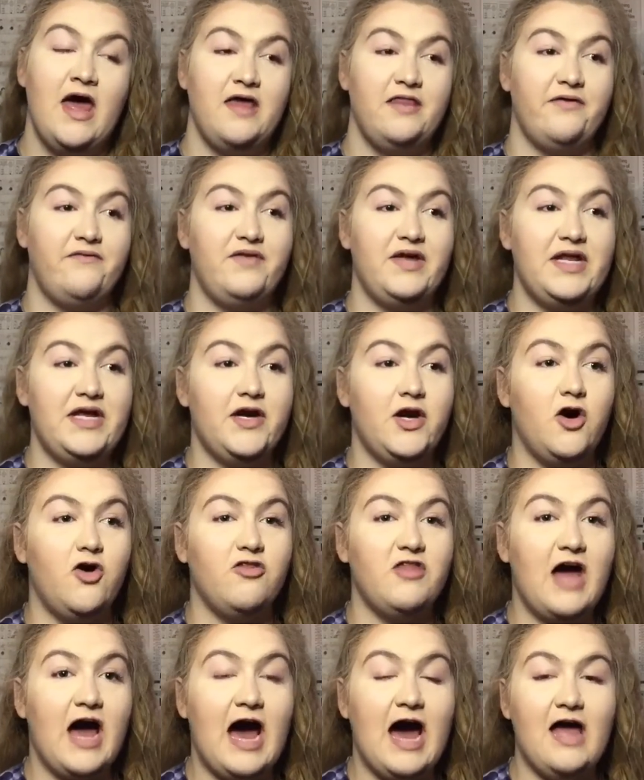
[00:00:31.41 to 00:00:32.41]
The video
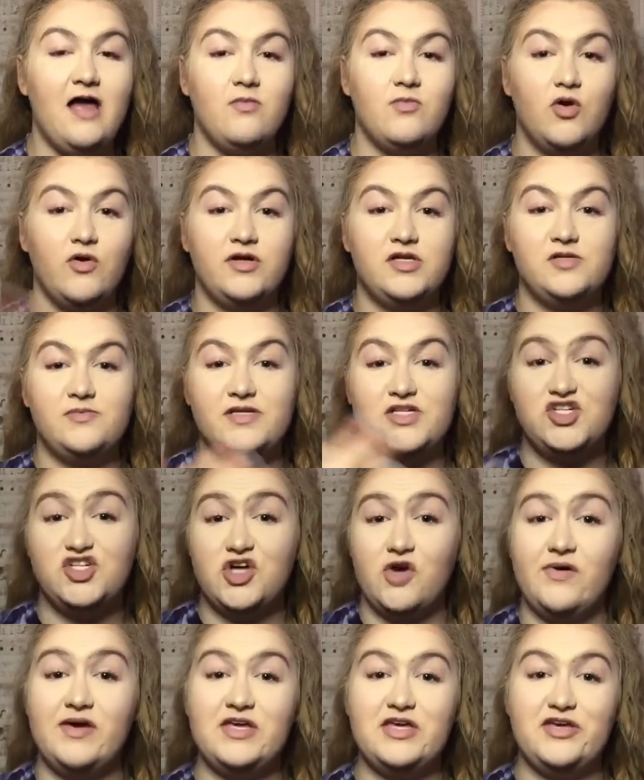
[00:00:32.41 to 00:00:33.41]
that I am going to be
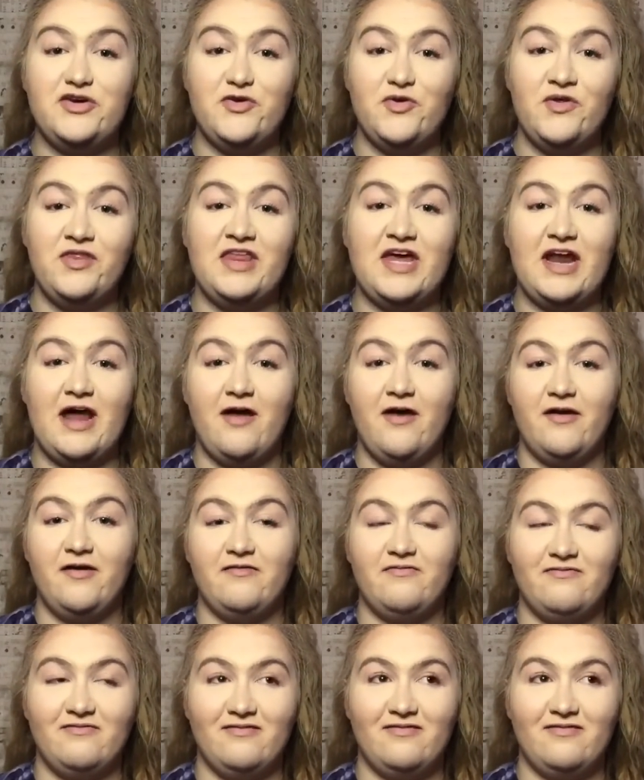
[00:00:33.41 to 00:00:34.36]
showing you that I